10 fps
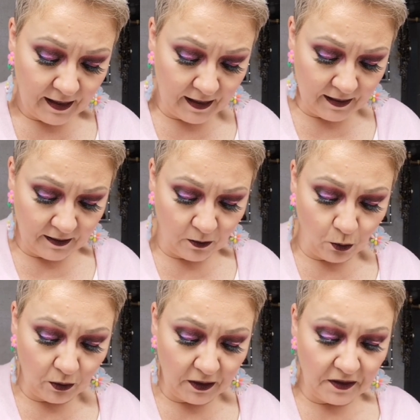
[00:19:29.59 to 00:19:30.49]
And
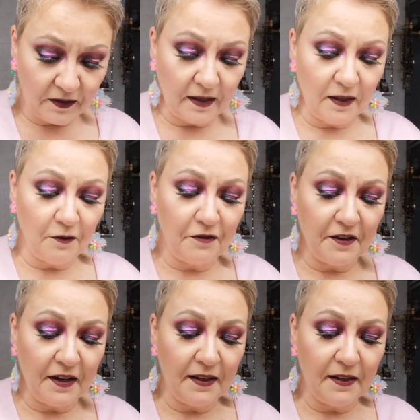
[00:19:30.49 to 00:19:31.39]
Oden's Eye
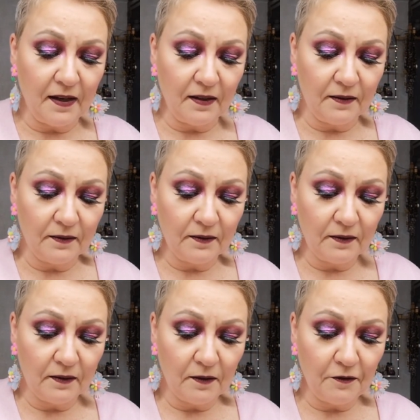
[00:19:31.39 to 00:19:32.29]
Freya
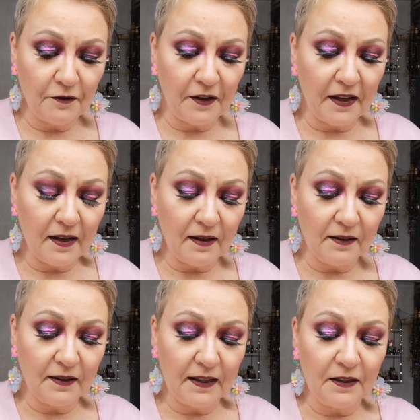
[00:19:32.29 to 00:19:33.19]

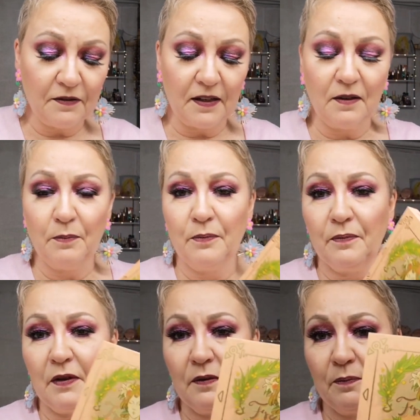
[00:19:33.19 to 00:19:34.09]
Diva
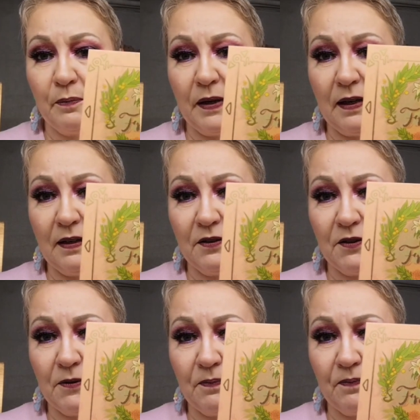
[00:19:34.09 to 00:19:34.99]

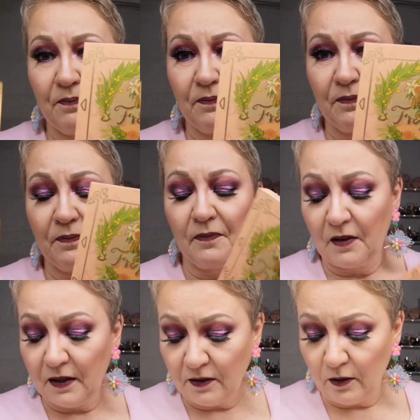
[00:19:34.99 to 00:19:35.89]
palette.
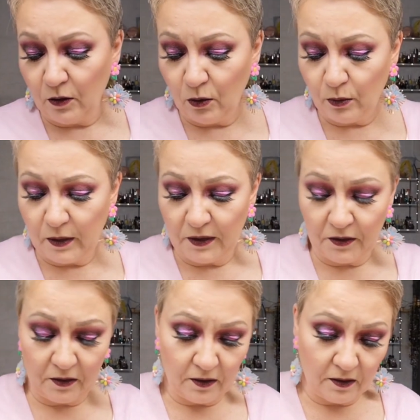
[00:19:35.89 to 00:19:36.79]
These are old
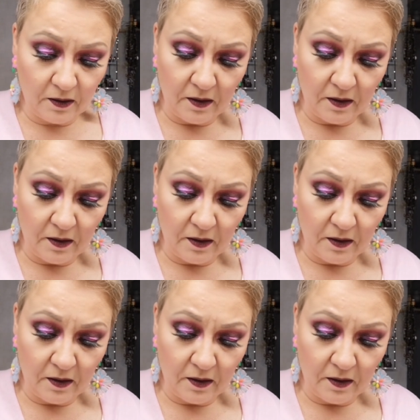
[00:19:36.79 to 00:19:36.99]
ones.